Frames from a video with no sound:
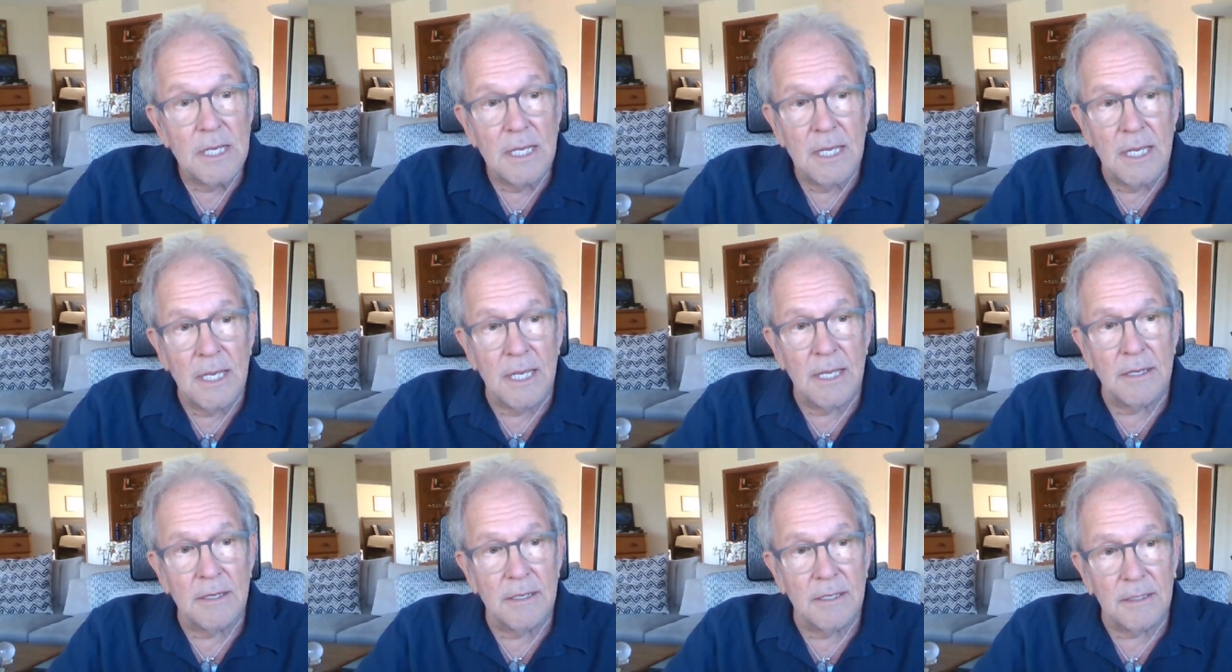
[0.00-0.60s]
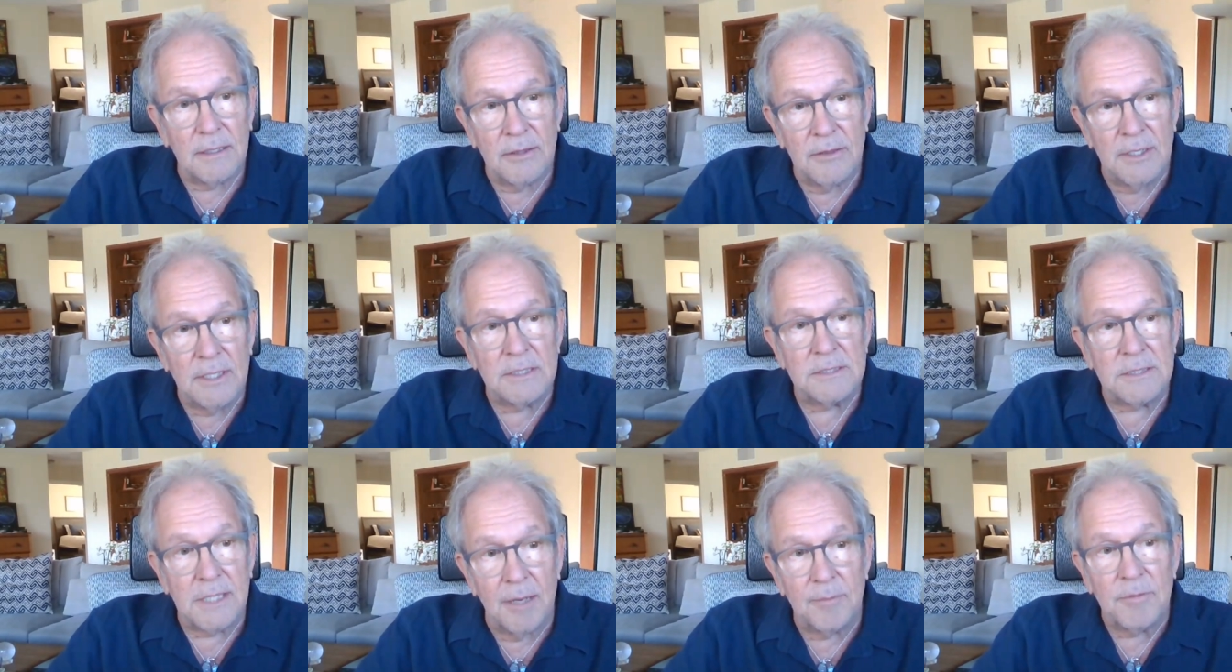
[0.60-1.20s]
And
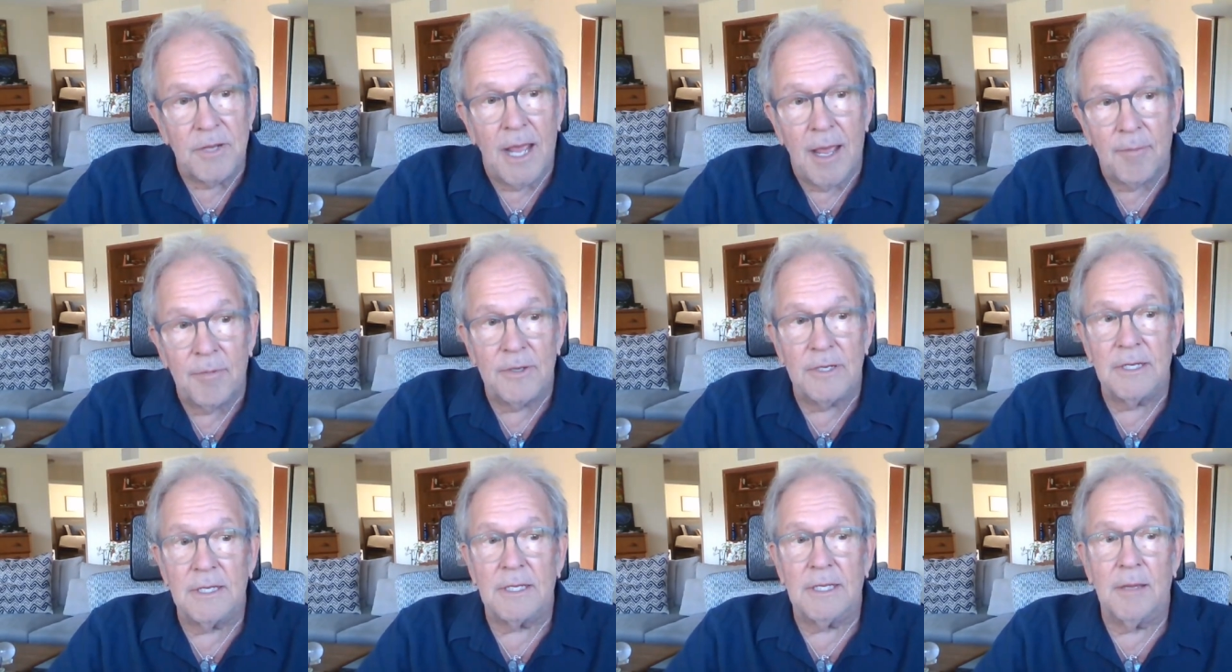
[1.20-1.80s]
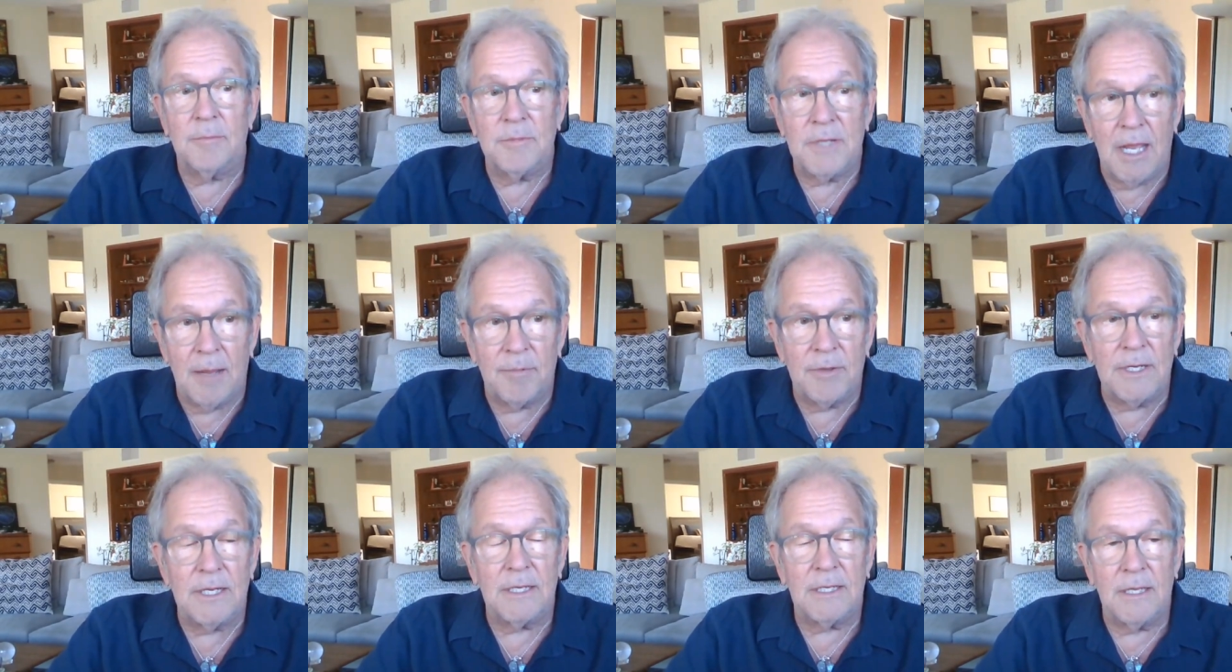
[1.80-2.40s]
things kept happening, kept
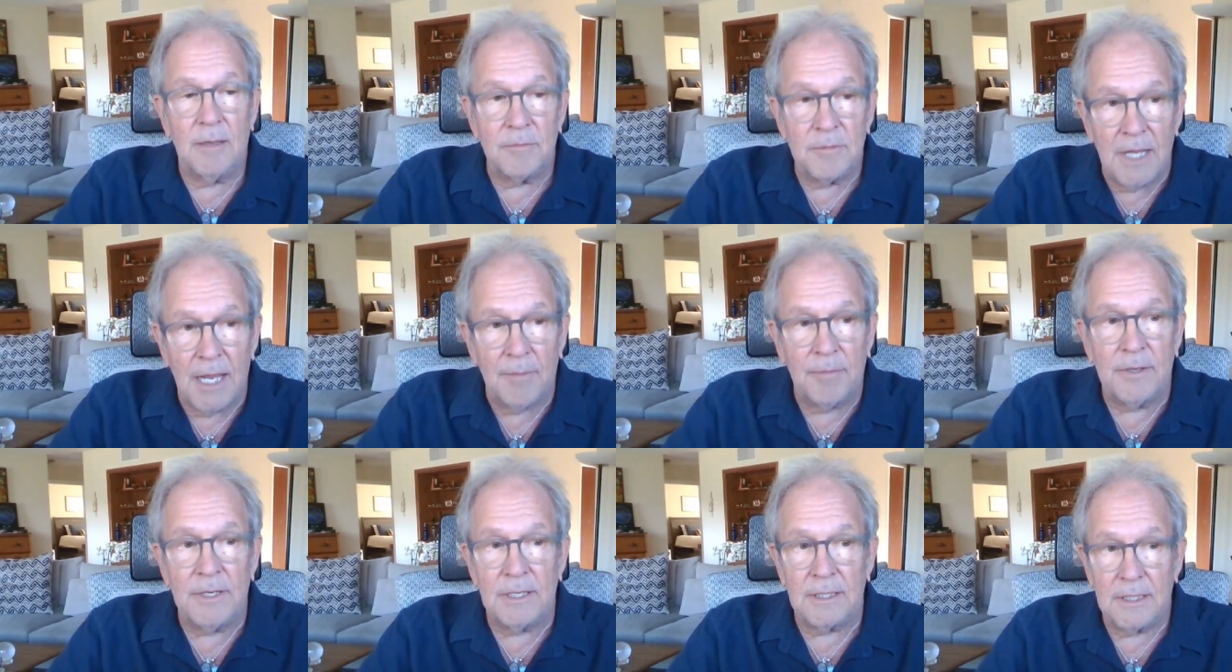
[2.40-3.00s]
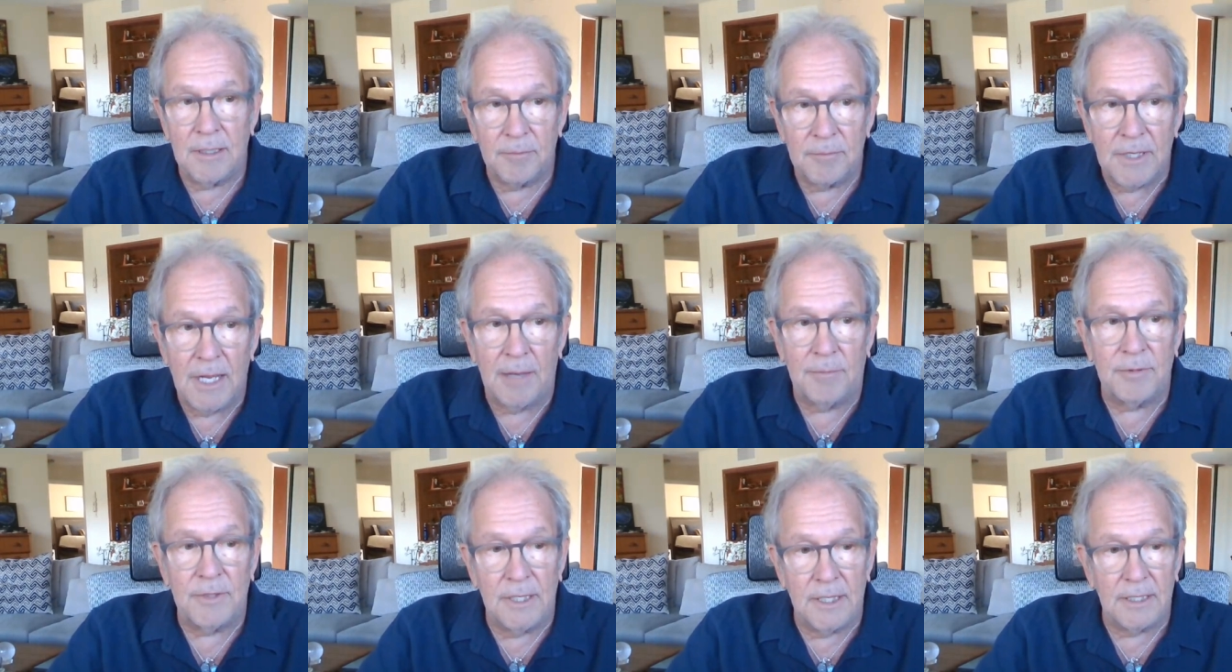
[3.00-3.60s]
happening, kept happening, kept
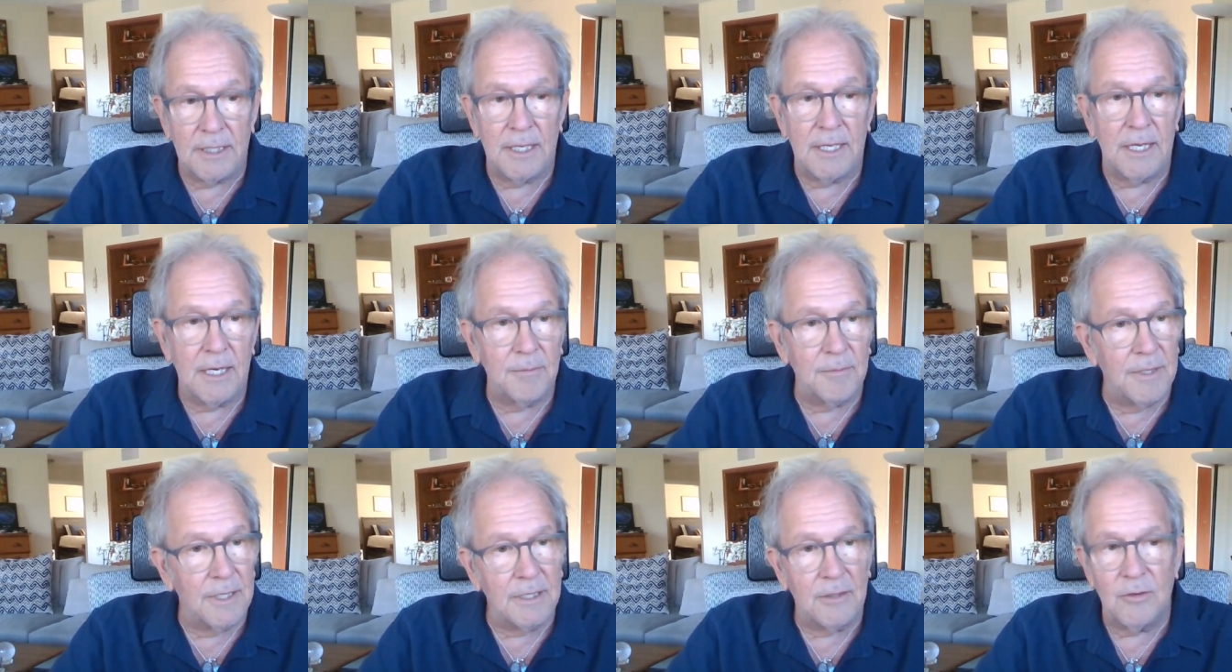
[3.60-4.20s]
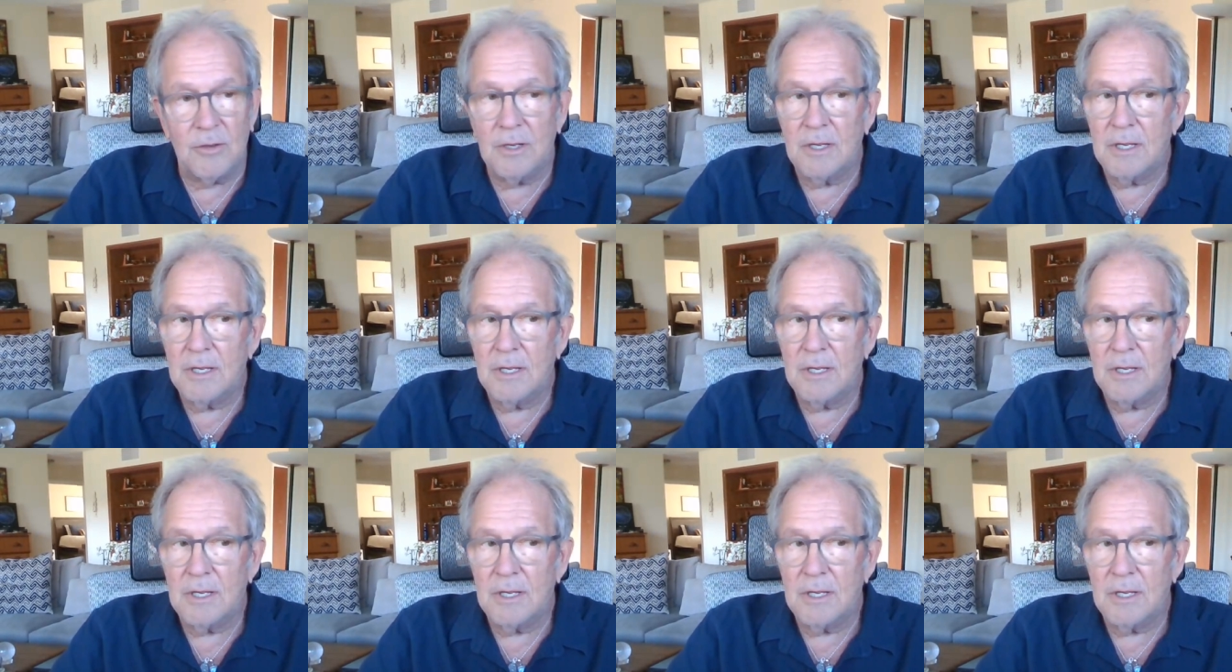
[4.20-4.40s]
happening. And I'm like,